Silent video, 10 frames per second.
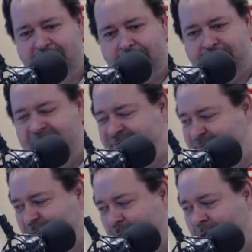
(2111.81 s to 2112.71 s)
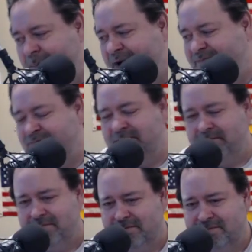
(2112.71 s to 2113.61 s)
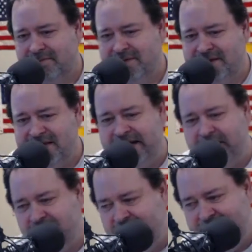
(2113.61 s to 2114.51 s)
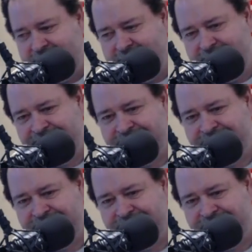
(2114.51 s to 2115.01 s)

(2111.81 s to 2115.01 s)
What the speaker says: One of my sneaky treats,